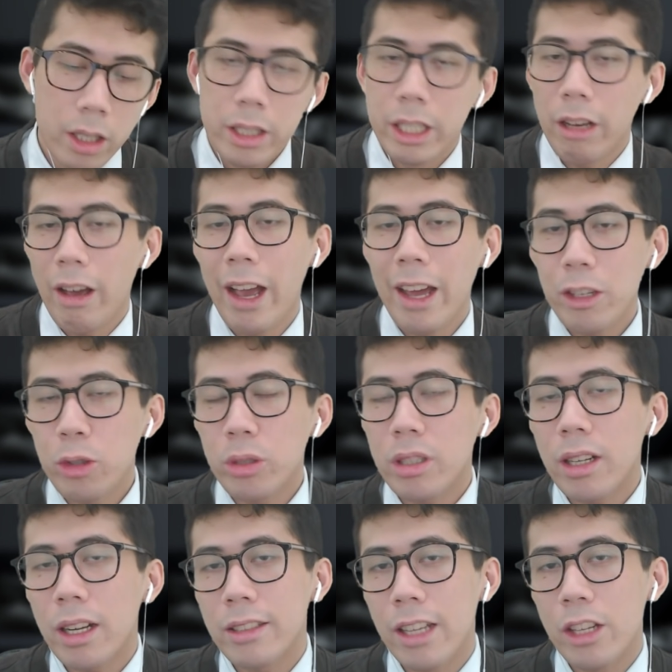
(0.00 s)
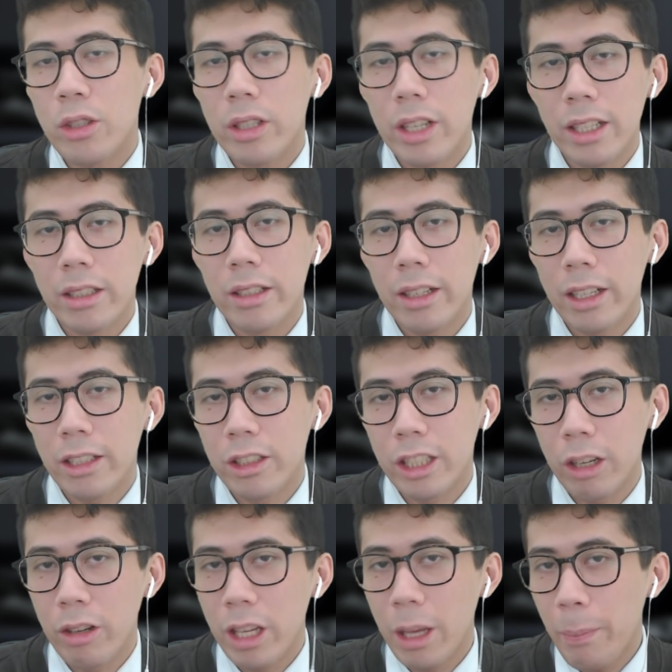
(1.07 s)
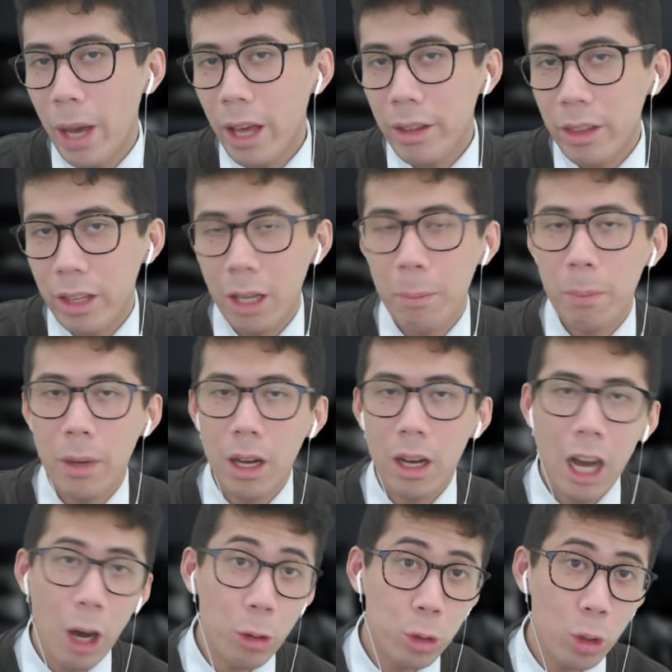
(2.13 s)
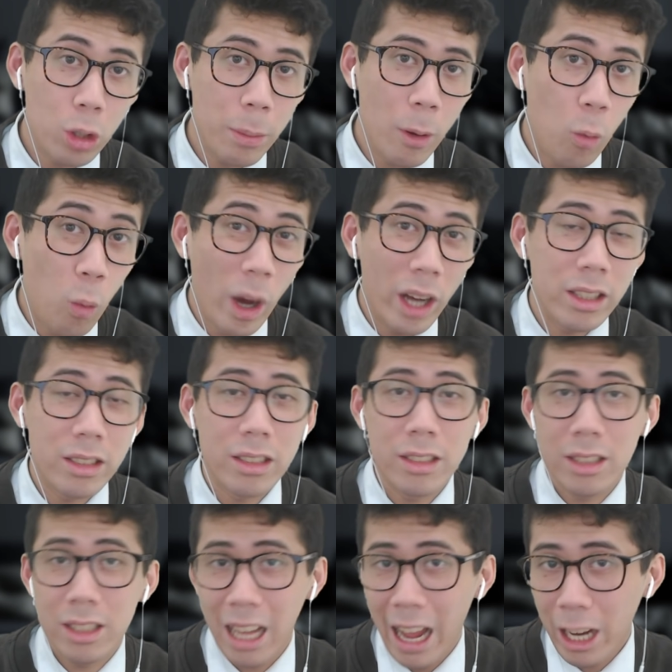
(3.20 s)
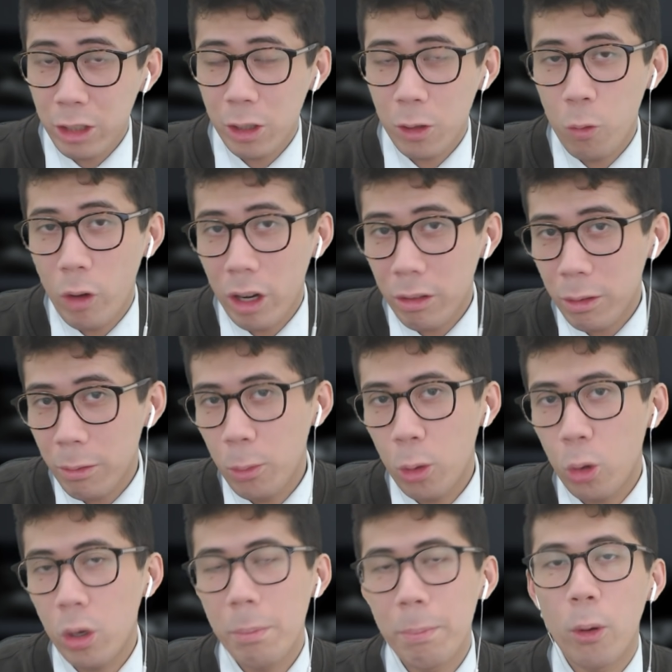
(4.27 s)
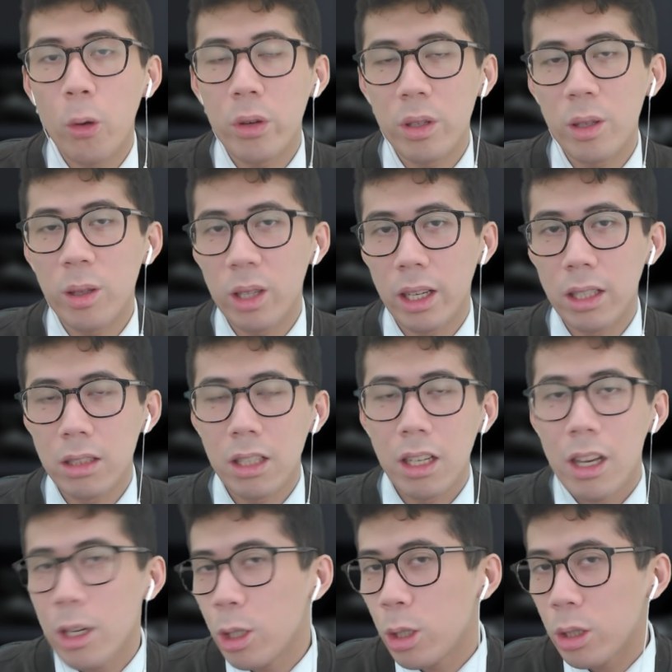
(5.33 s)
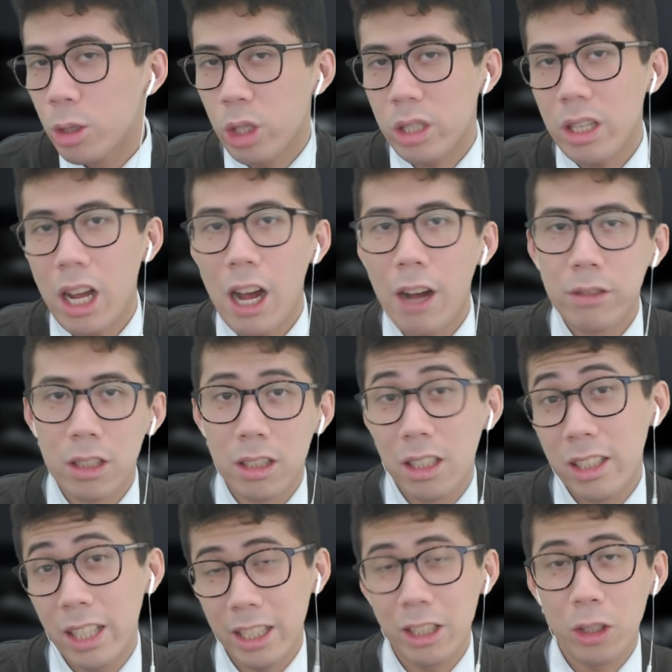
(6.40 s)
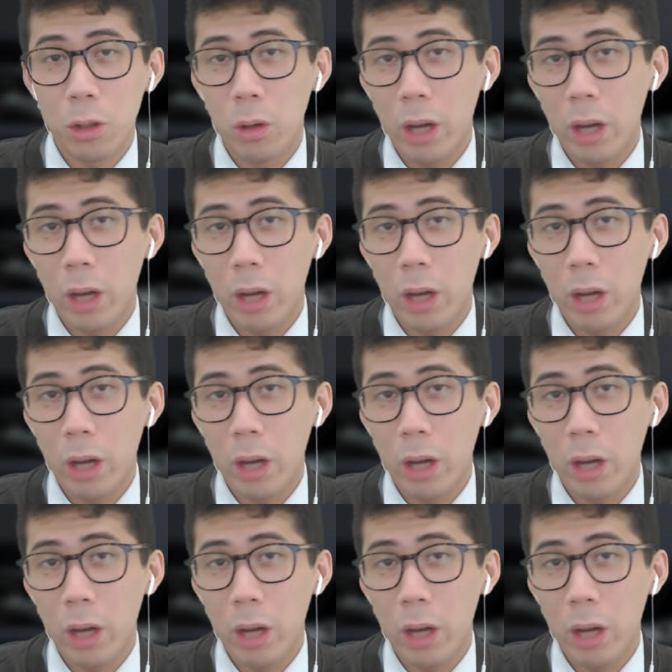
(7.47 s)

Now, adding utilization isn't necessarily a bad thing. I'll talk about why this is actually one of the more important things just after the technical